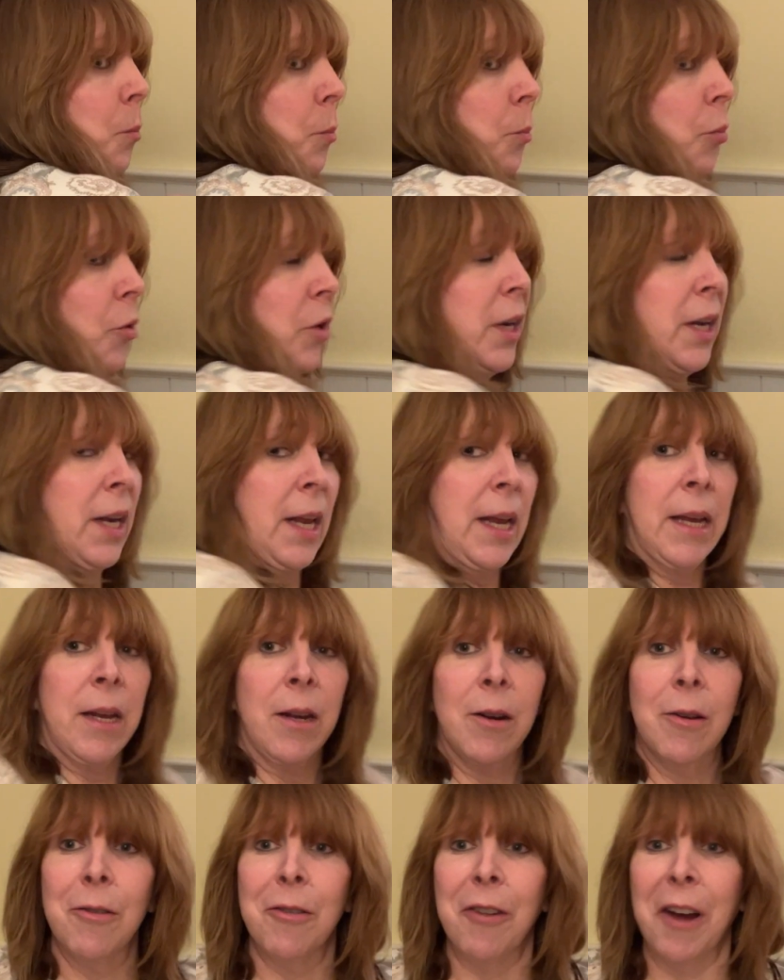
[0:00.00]
Pretty
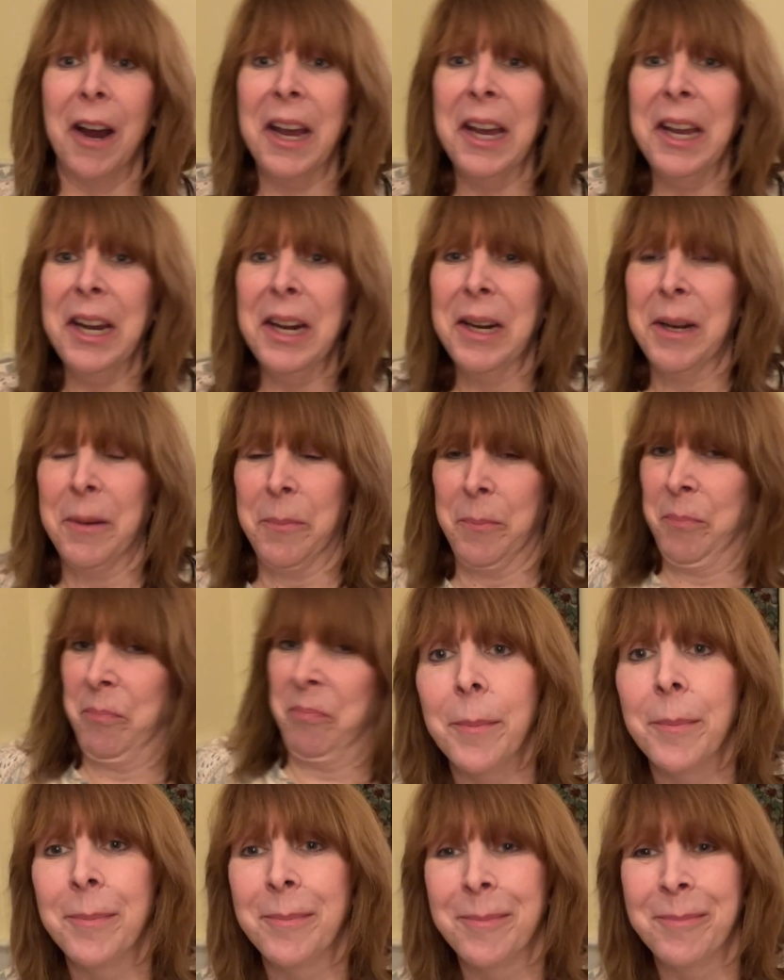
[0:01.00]
neat, right?
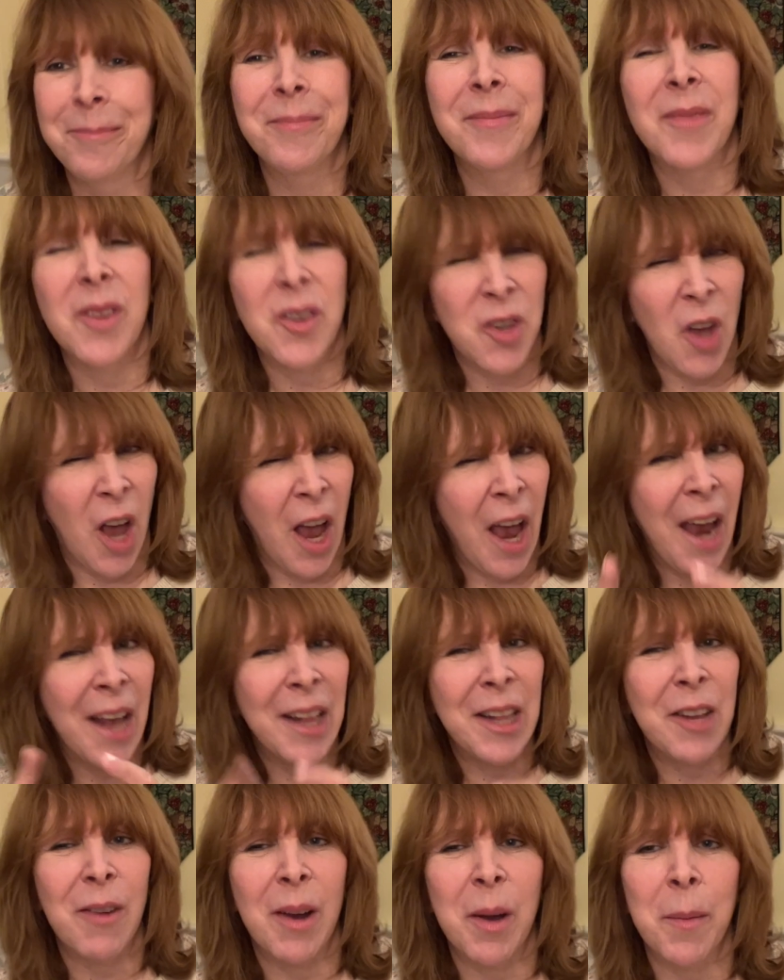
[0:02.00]
So I
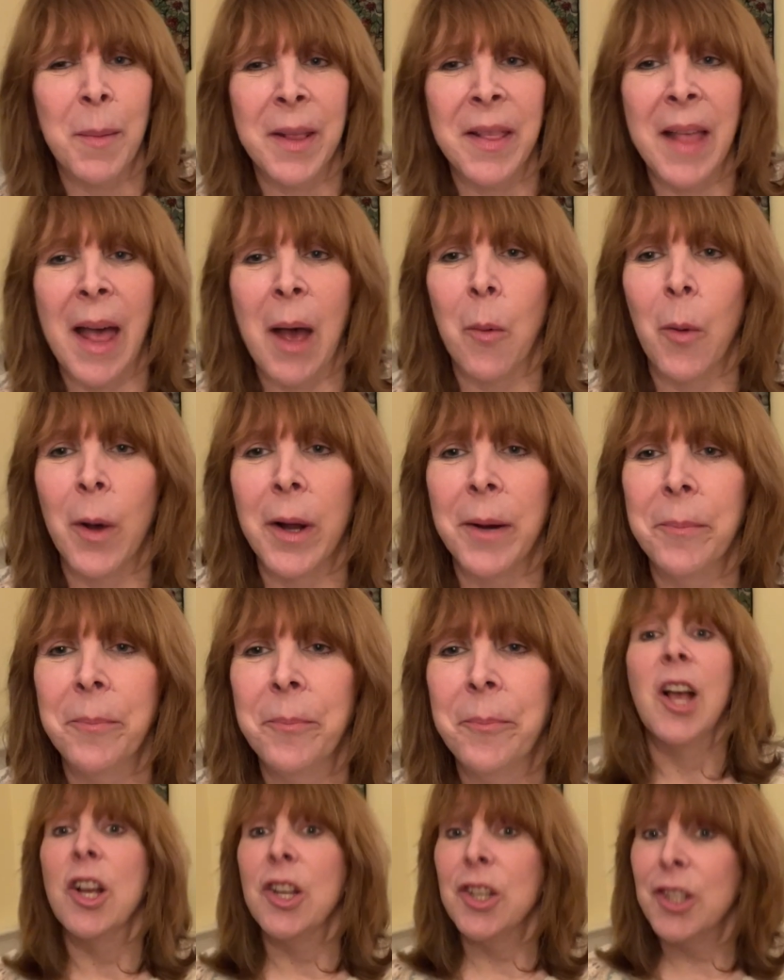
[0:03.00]
highly recommend that one.
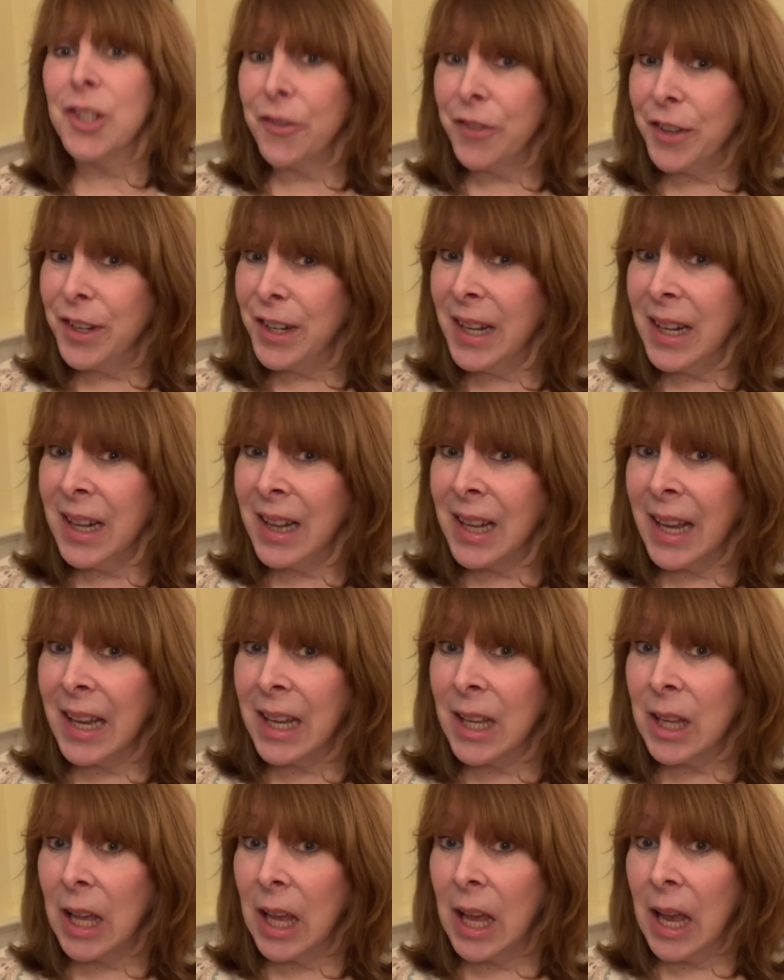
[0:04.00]
So if you didn't
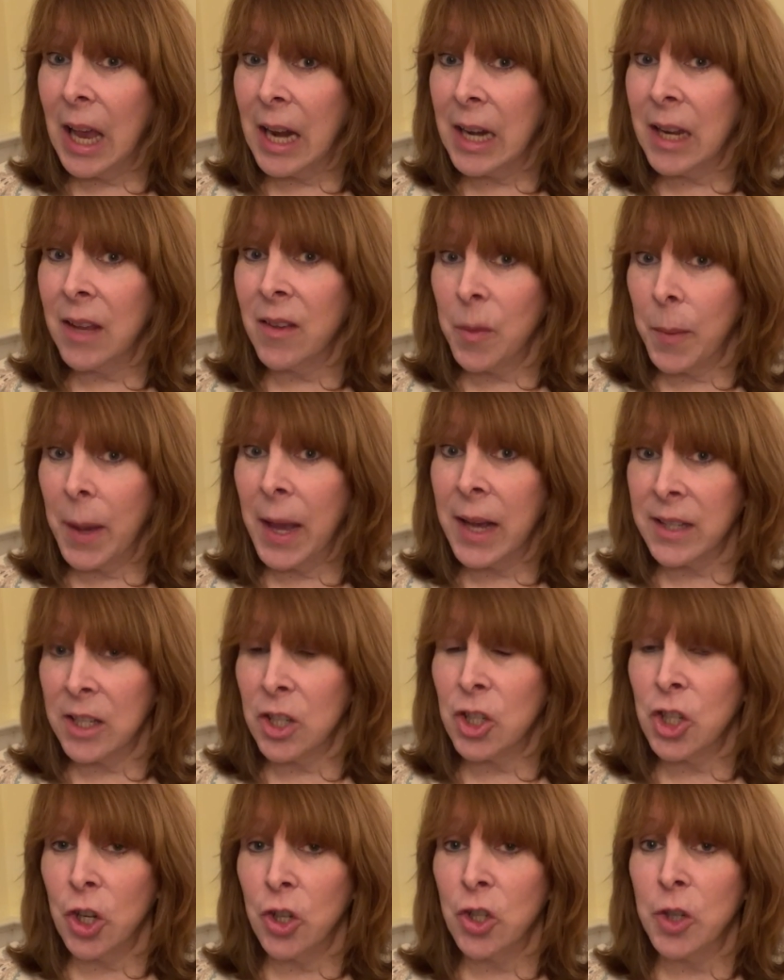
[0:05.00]
like any of the bags I
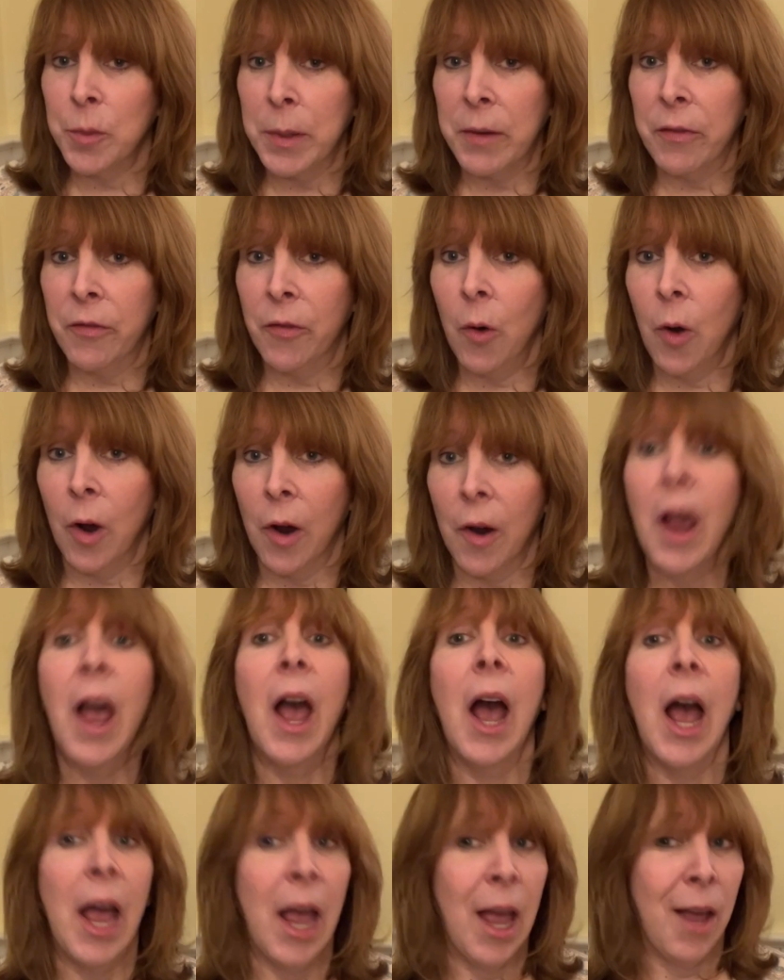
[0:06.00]
showed you before,
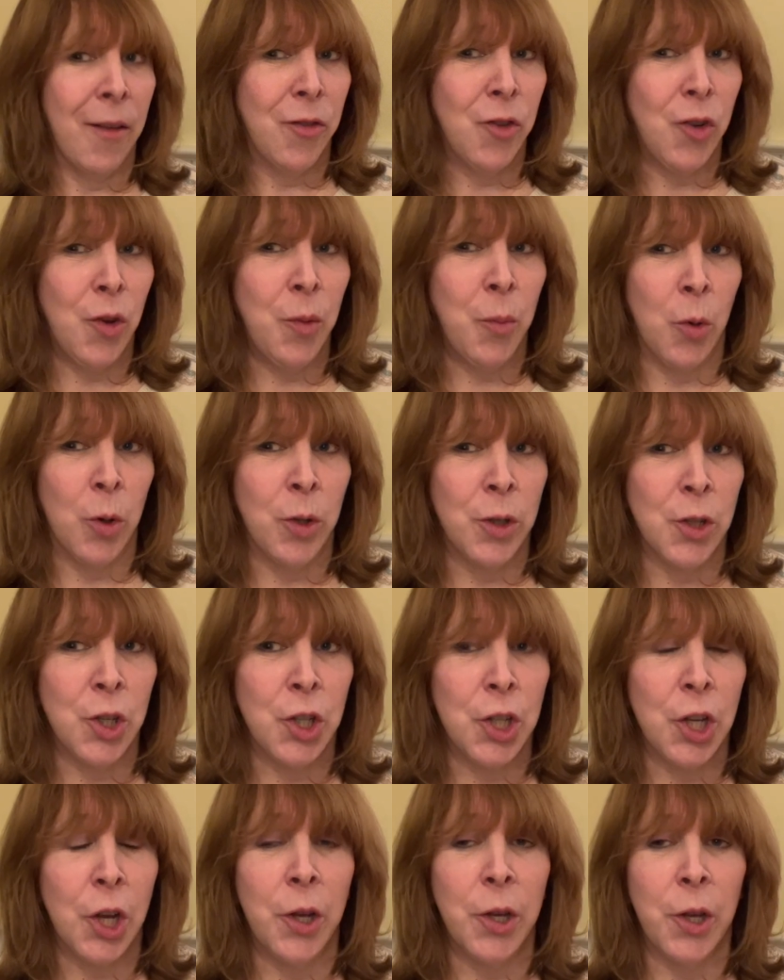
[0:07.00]
I have 2 more to
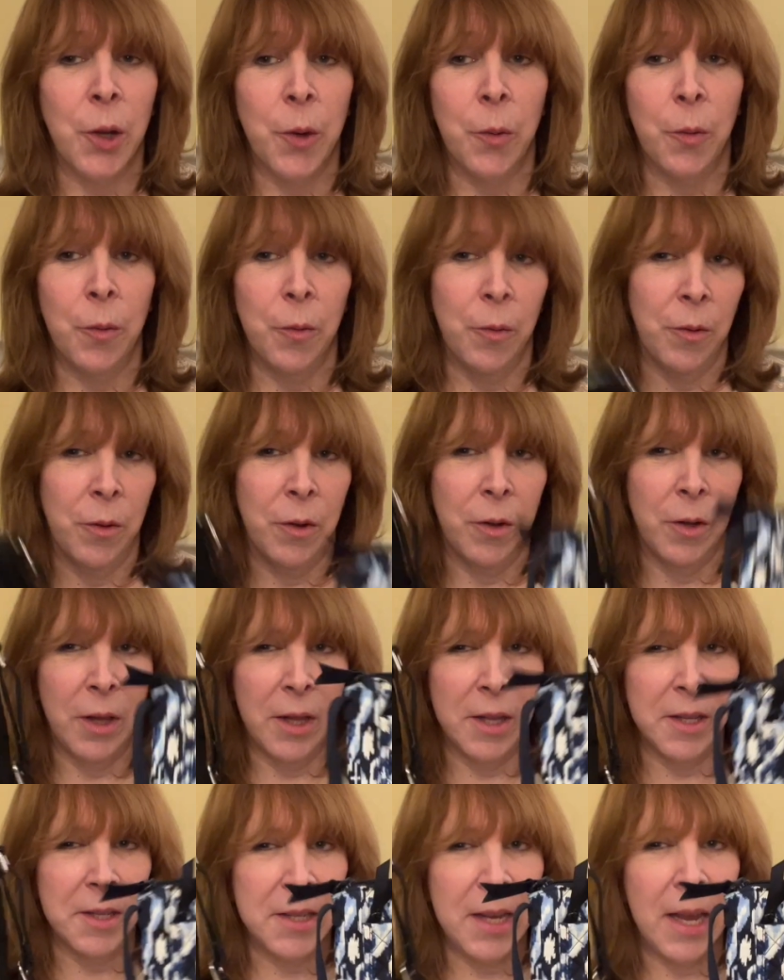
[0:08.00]
show you.
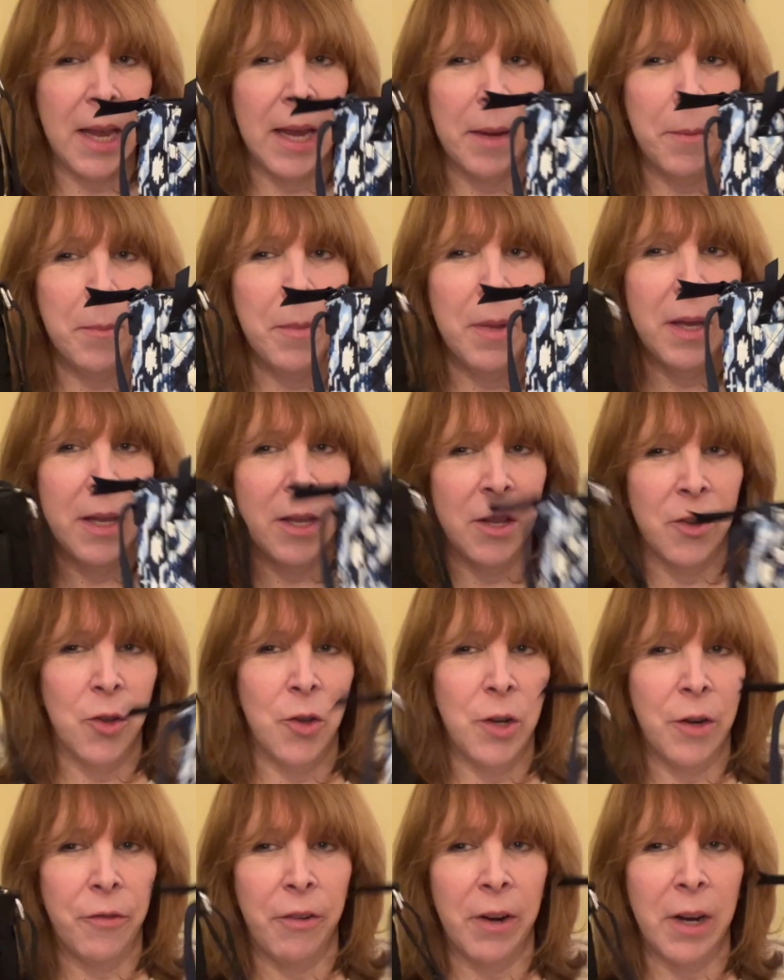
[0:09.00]
They're the same in 2
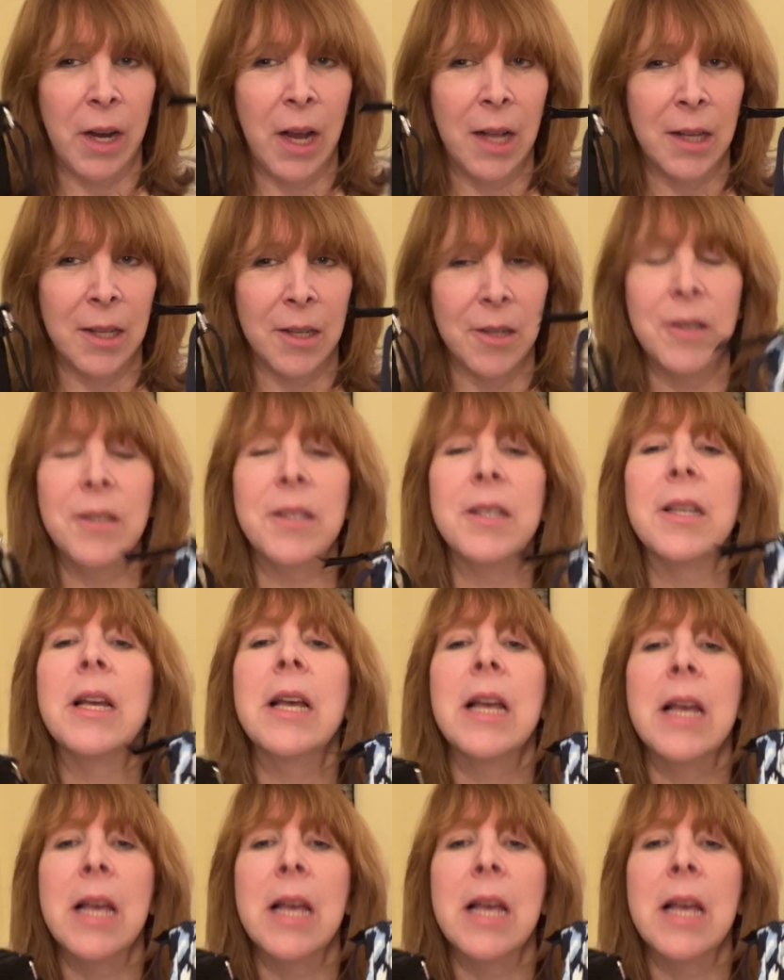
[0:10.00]
different colors.